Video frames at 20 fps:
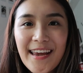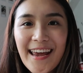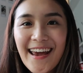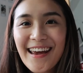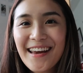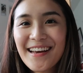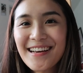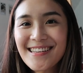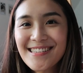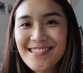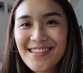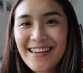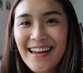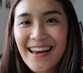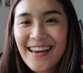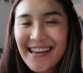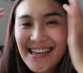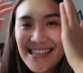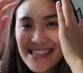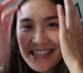Okay, so
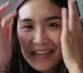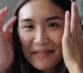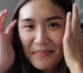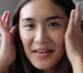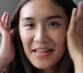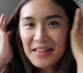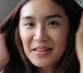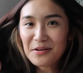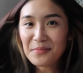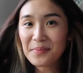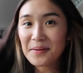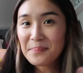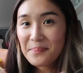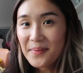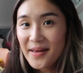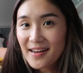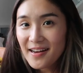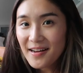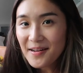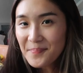now you can see me a little bit
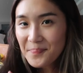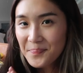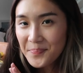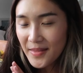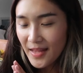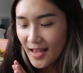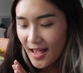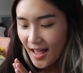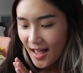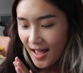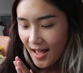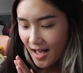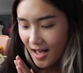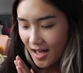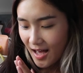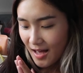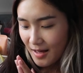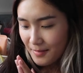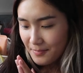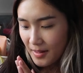better.
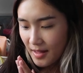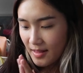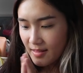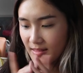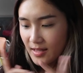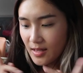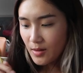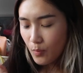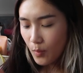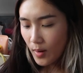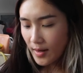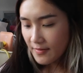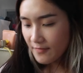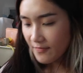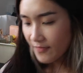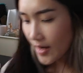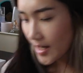The one